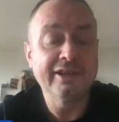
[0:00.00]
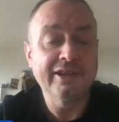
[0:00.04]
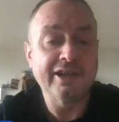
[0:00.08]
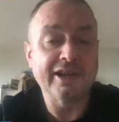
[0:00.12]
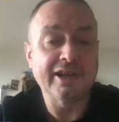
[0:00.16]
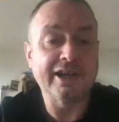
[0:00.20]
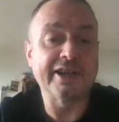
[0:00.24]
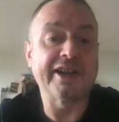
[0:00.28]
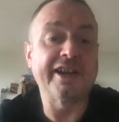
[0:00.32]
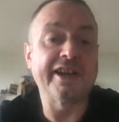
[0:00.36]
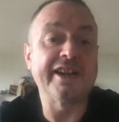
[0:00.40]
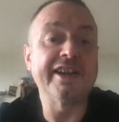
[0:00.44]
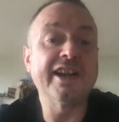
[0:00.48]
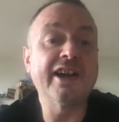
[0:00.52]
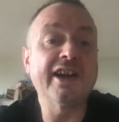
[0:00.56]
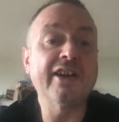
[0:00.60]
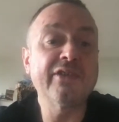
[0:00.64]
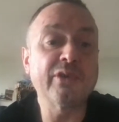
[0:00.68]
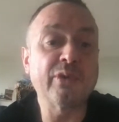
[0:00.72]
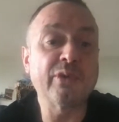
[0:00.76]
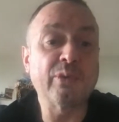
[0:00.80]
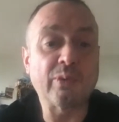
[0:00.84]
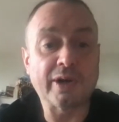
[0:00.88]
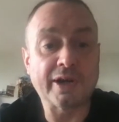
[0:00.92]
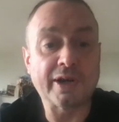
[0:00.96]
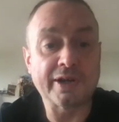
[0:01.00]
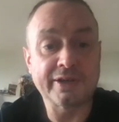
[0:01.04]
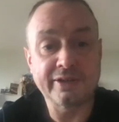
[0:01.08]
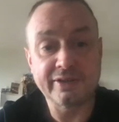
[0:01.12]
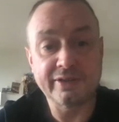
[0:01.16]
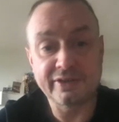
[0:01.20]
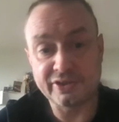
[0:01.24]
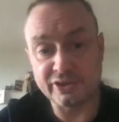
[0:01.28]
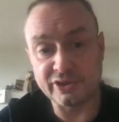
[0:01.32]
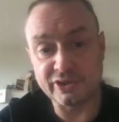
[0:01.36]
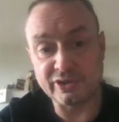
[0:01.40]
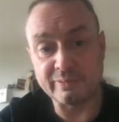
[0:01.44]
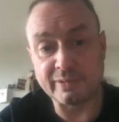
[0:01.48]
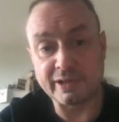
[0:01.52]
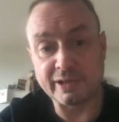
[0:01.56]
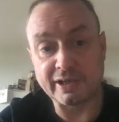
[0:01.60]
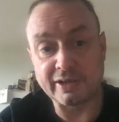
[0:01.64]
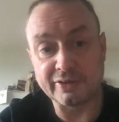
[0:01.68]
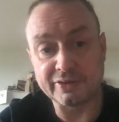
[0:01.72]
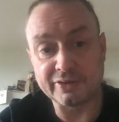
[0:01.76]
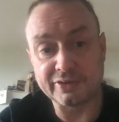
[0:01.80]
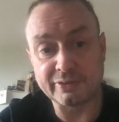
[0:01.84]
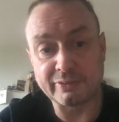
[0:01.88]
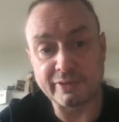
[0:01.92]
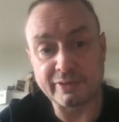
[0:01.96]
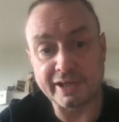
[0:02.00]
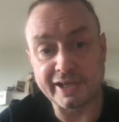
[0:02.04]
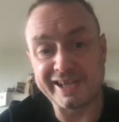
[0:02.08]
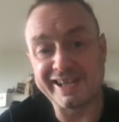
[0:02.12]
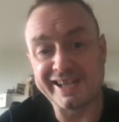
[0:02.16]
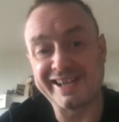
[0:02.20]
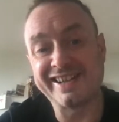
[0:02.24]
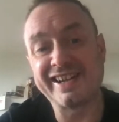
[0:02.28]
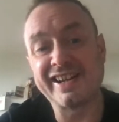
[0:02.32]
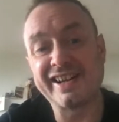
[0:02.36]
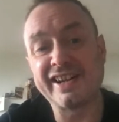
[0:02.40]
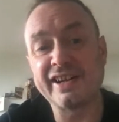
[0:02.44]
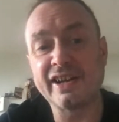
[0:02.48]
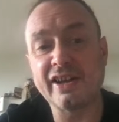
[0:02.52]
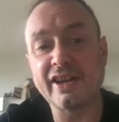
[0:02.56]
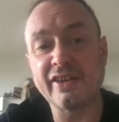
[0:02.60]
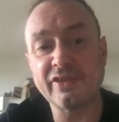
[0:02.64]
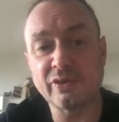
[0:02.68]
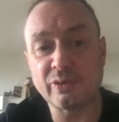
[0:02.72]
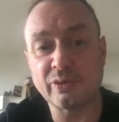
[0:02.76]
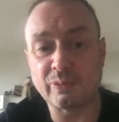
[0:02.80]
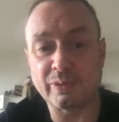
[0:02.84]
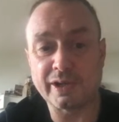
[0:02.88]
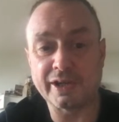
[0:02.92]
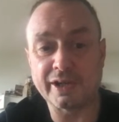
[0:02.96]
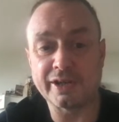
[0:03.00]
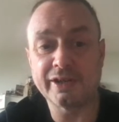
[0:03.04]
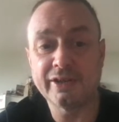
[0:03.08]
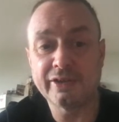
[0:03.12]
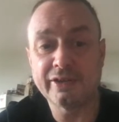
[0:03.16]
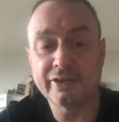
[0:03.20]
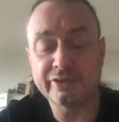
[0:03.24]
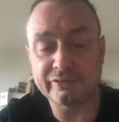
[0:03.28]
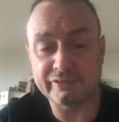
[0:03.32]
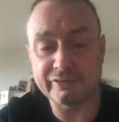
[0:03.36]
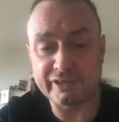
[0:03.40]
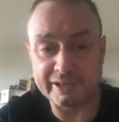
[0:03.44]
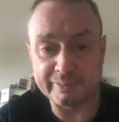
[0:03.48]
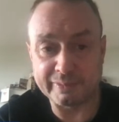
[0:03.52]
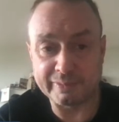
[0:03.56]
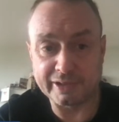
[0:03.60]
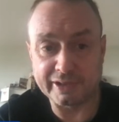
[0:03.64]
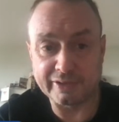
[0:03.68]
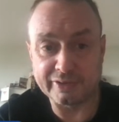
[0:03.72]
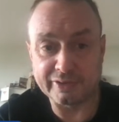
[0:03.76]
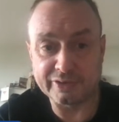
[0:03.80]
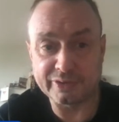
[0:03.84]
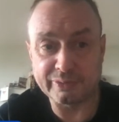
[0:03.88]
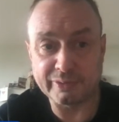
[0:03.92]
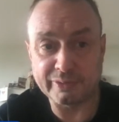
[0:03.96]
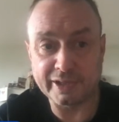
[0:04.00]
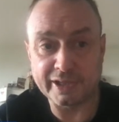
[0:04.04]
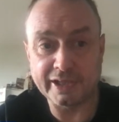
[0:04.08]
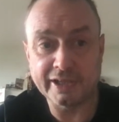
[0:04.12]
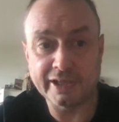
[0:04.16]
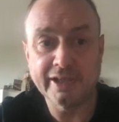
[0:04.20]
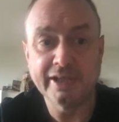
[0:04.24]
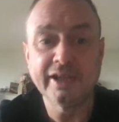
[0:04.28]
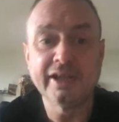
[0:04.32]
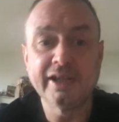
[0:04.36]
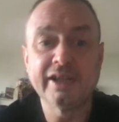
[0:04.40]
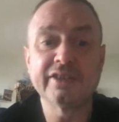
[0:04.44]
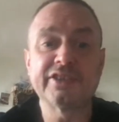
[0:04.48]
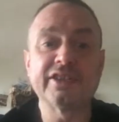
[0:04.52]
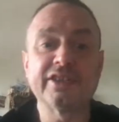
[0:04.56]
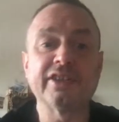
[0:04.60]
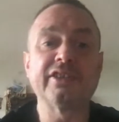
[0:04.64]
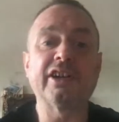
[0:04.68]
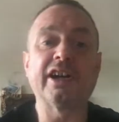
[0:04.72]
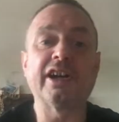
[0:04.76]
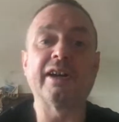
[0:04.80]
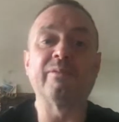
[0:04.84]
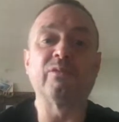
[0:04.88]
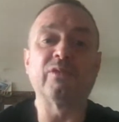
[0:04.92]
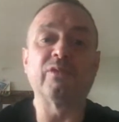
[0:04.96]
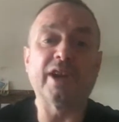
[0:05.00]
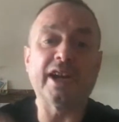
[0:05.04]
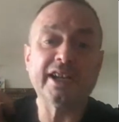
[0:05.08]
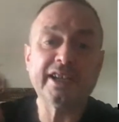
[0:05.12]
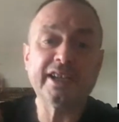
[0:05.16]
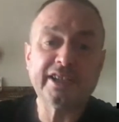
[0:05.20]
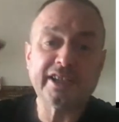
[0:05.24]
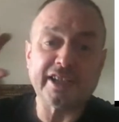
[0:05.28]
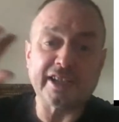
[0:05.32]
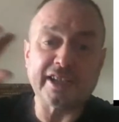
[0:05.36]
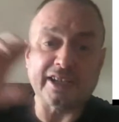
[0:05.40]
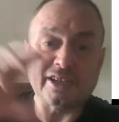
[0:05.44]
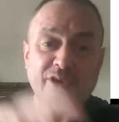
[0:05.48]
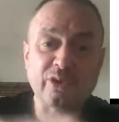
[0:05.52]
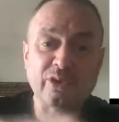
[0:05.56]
and another one 2 miles away, and another one 3 miles away, so that I'm ranking